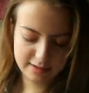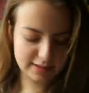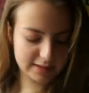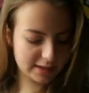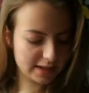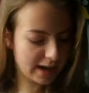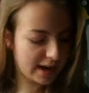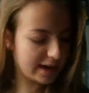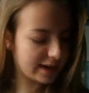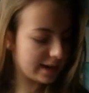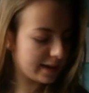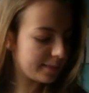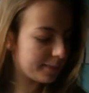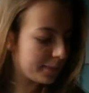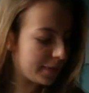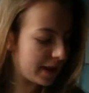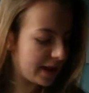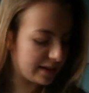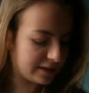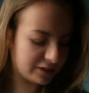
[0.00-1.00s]
taking
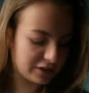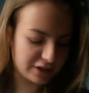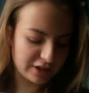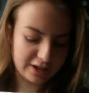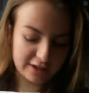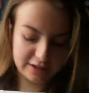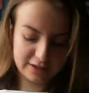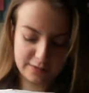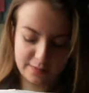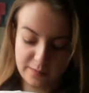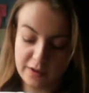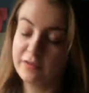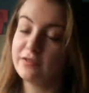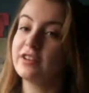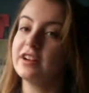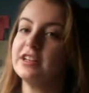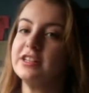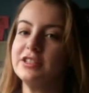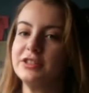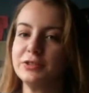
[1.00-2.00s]
pictures of my
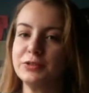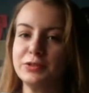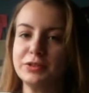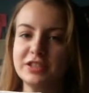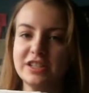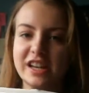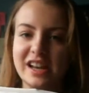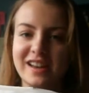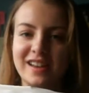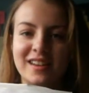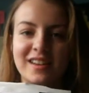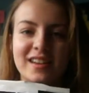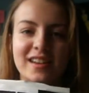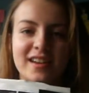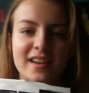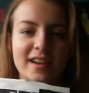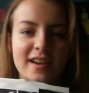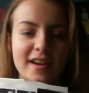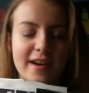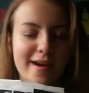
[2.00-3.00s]
friend Georgie,
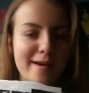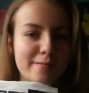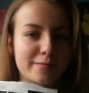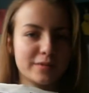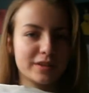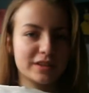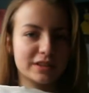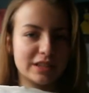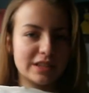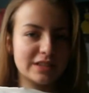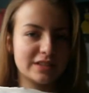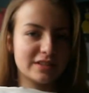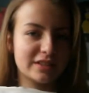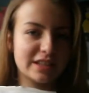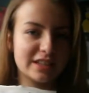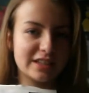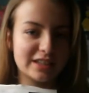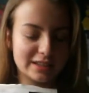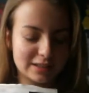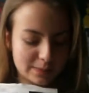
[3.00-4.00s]
because
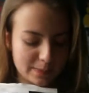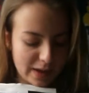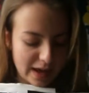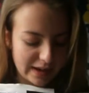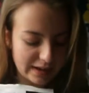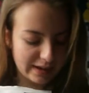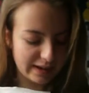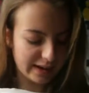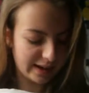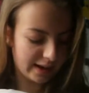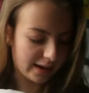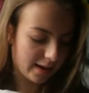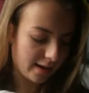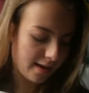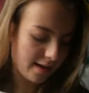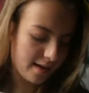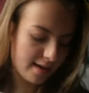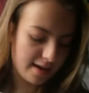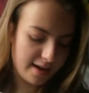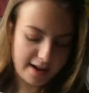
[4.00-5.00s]
she does ballet,
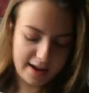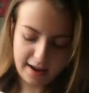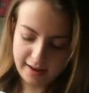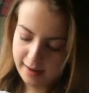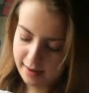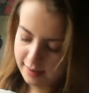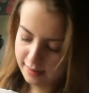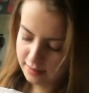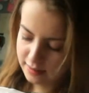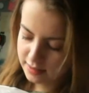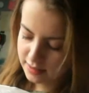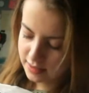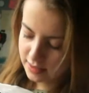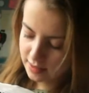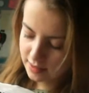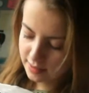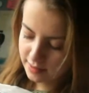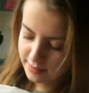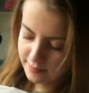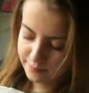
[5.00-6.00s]
and
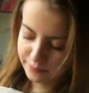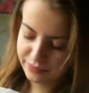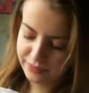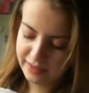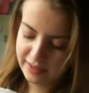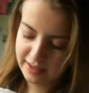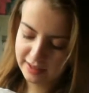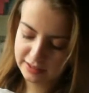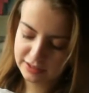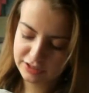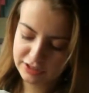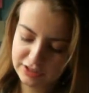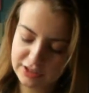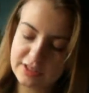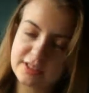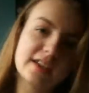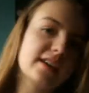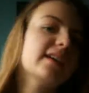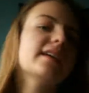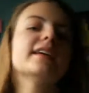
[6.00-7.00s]

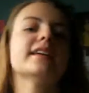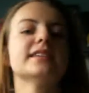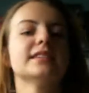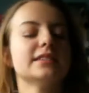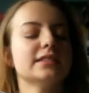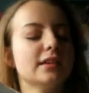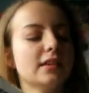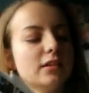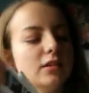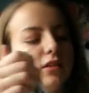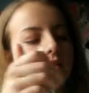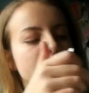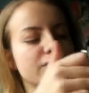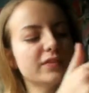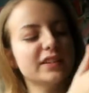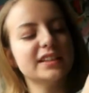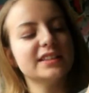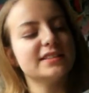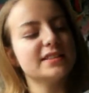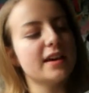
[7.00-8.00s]
it's a lot of
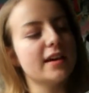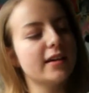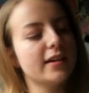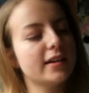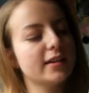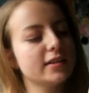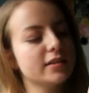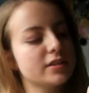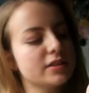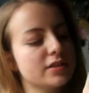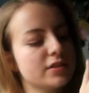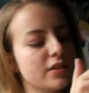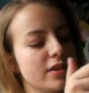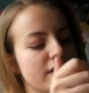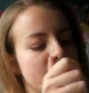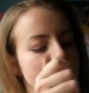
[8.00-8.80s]
research,